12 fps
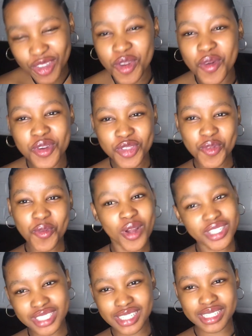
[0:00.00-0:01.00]
know when you're
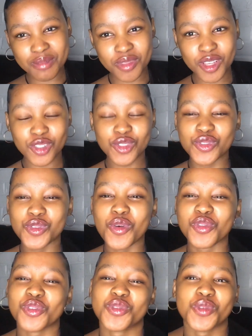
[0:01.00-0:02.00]
wanting something
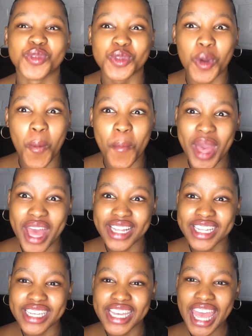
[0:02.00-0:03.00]
so
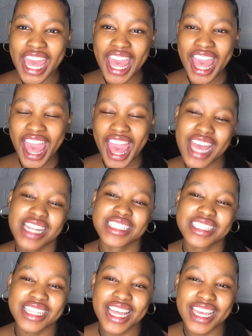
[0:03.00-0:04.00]
badly and
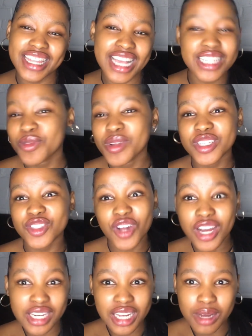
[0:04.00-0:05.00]
it's like that's when it's
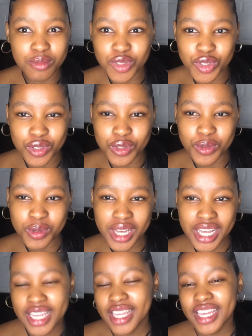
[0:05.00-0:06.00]
not gonna come to you?
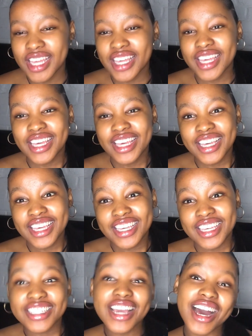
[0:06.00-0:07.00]

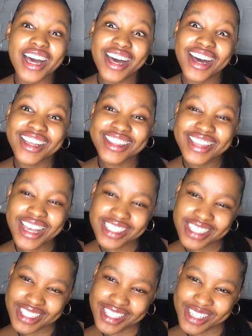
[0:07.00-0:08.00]
Yeah,
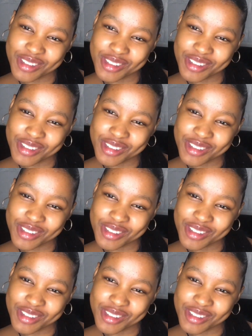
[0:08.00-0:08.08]
that's what